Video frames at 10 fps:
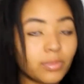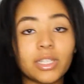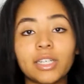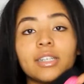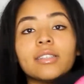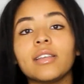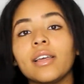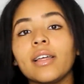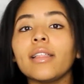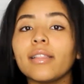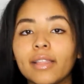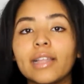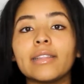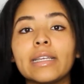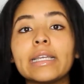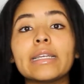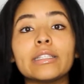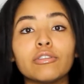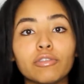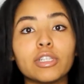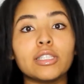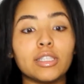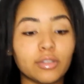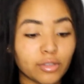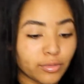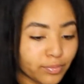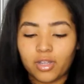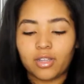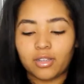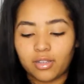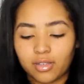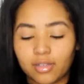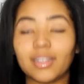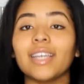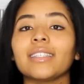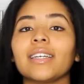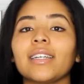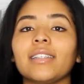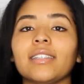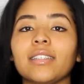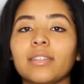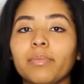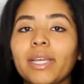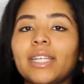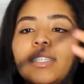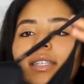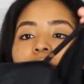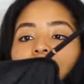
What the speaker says: because that thing is really see-through. Next, I got this basic